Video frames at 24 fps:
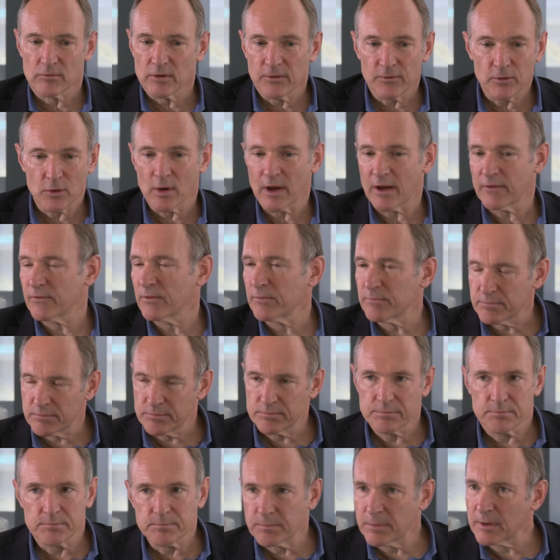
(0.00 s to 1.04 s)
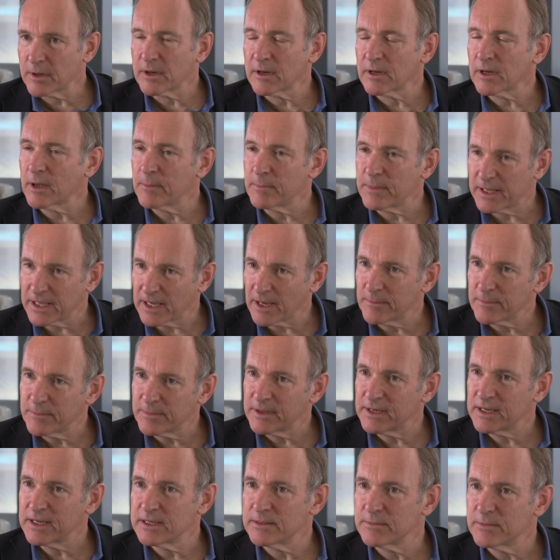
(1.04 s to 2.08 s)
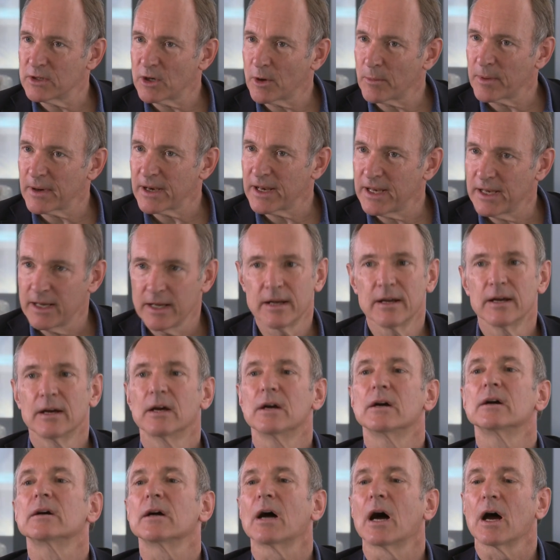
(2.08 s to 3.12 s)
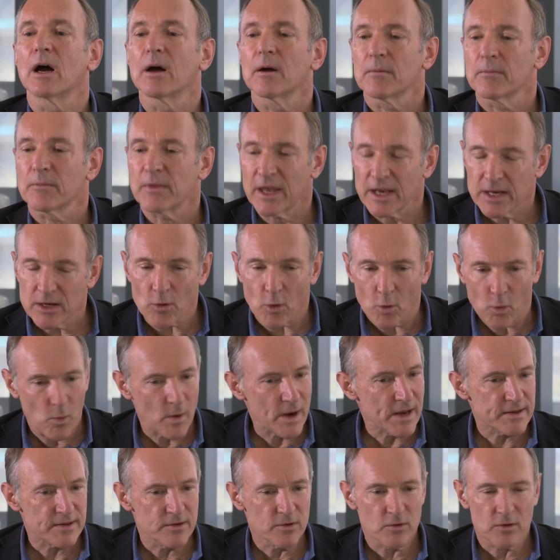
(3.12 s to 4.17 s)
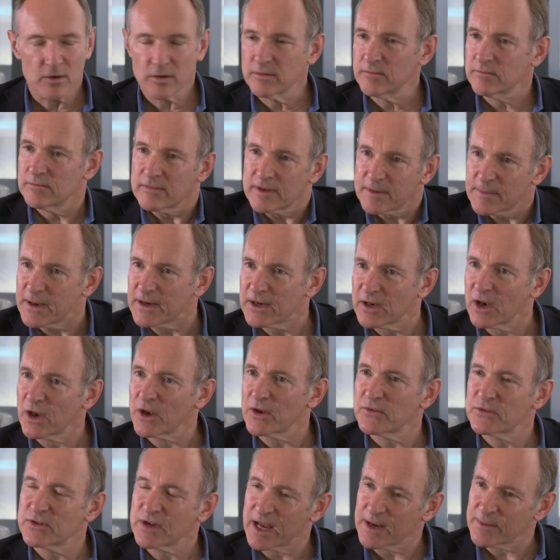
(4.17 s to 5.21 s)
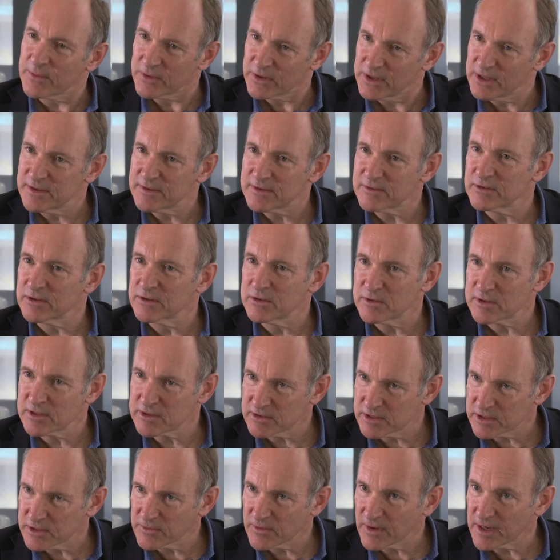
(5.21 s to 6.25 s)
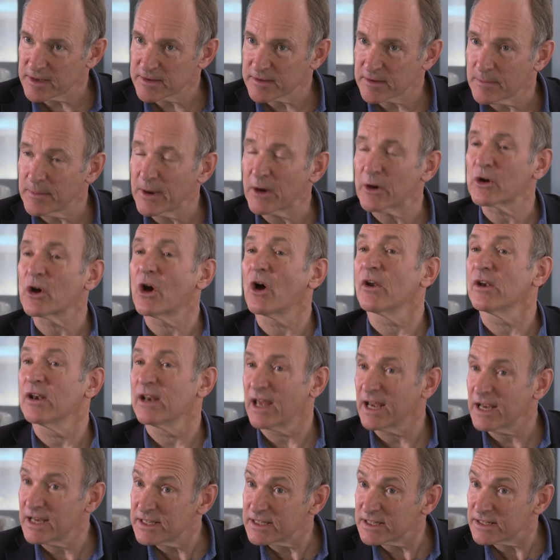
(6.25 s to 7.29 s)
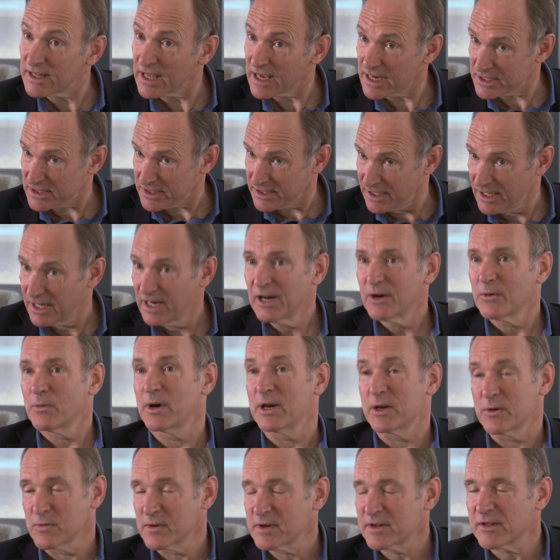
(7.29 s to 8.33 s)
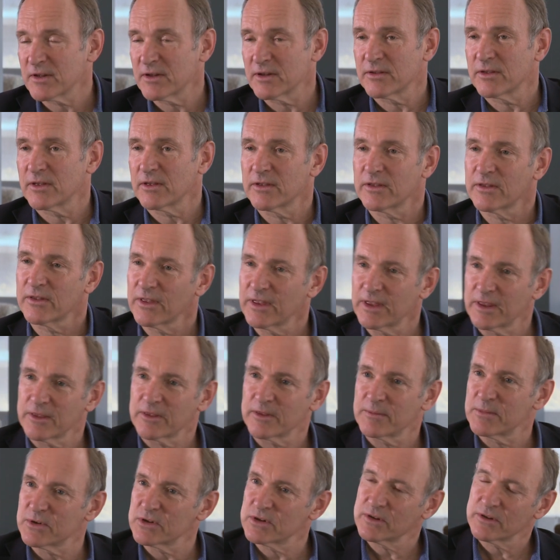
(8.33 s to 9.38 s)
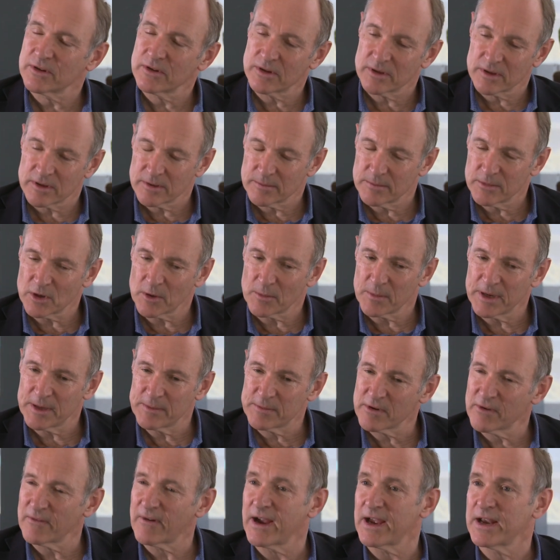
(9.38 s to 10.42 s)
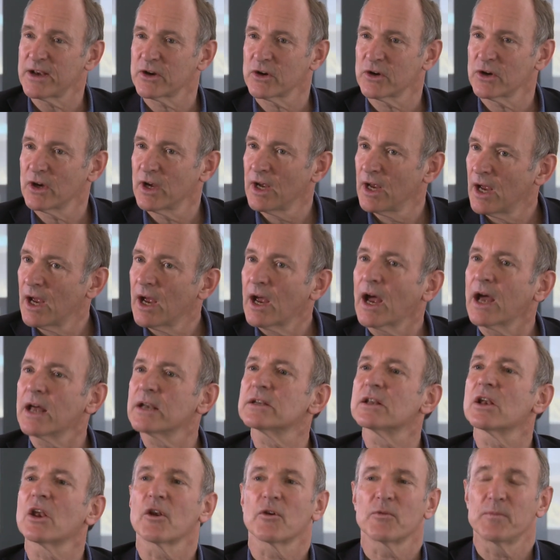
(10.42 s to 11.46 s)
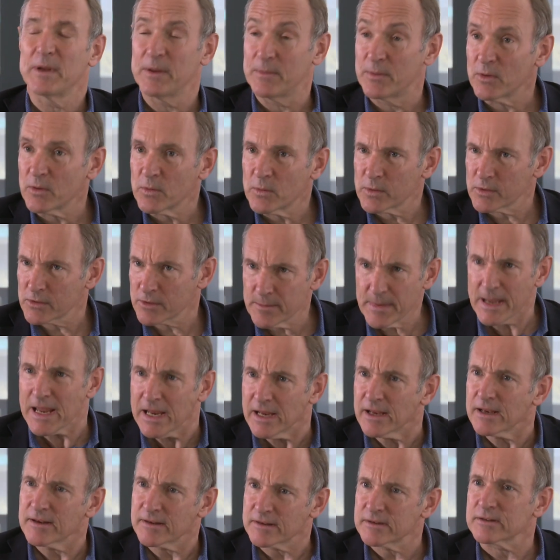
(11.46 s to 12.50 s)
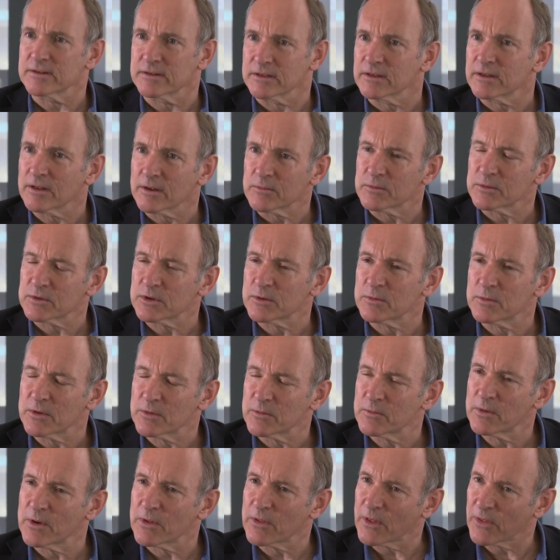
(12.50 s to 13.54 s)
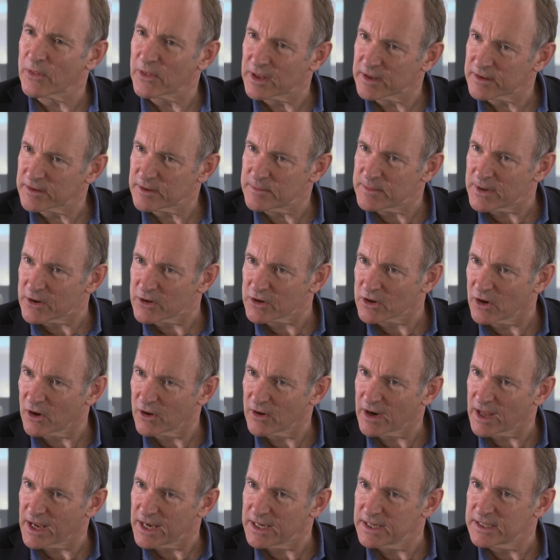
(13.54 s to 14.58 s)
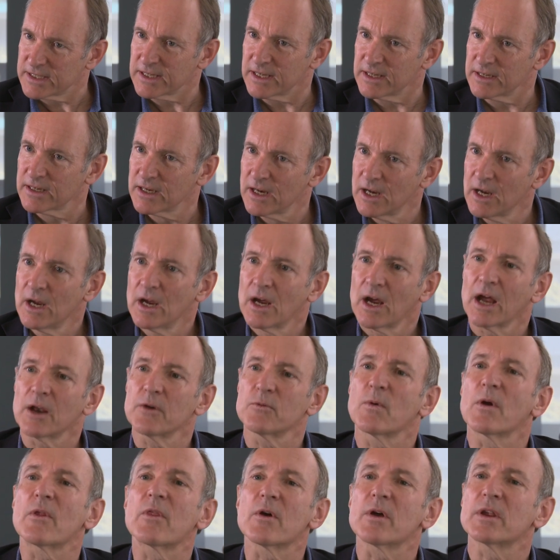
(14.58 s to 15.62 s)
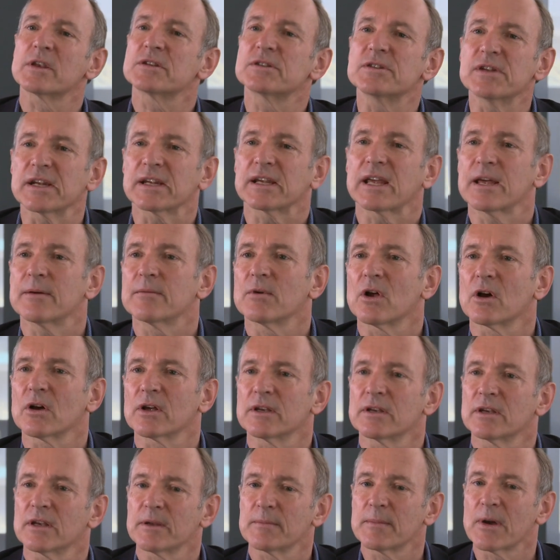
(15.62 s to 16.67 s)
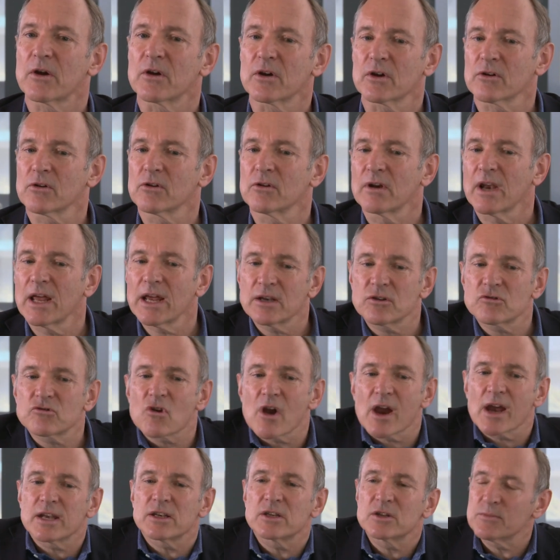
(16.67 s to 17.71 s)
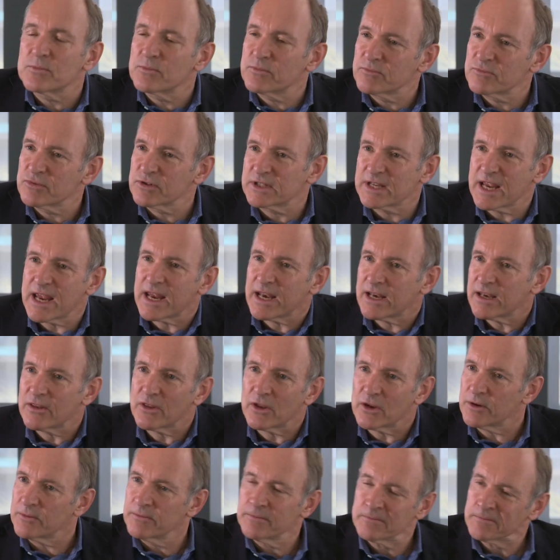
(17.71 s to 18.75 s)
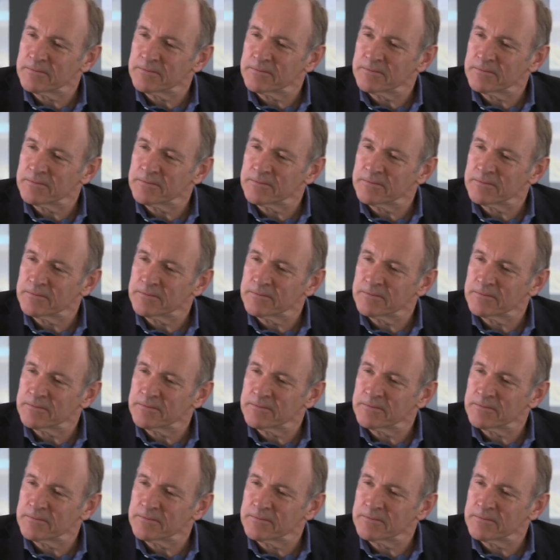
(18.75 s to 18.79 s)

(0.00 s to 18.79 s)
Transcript: if you have a big company, a monopoly, then always you can spend a lot of time on the user interface. America Online did that when it was the monopoly provider, and a lot of people were amazed with the things that America Online did. And when the internet came along, America Online tried to pretend that